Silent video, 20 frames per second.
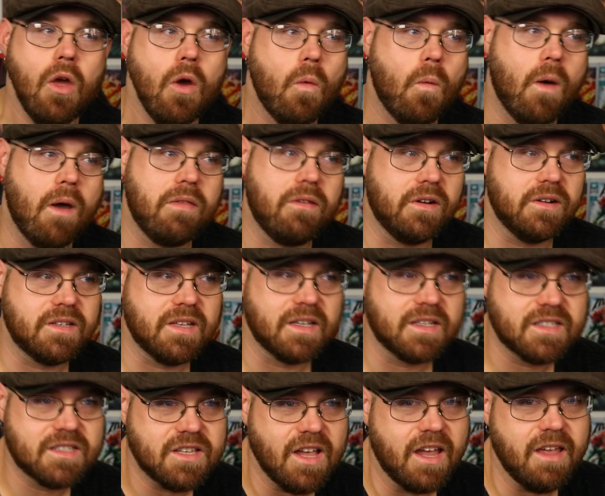whether it's
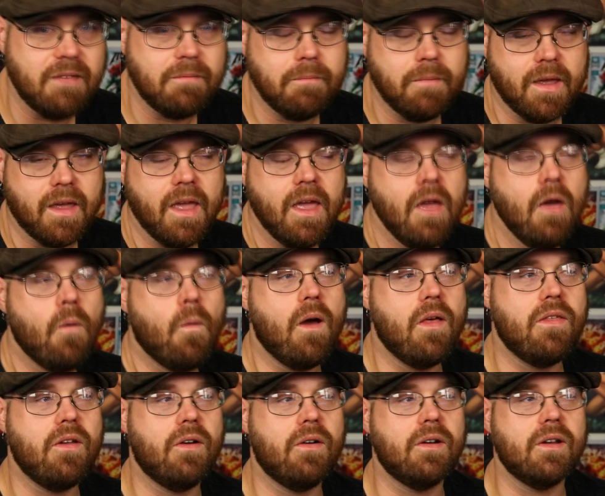excitement,
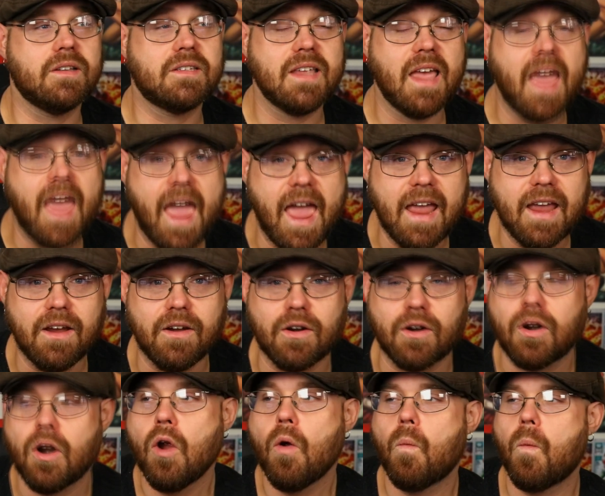whether it's anger,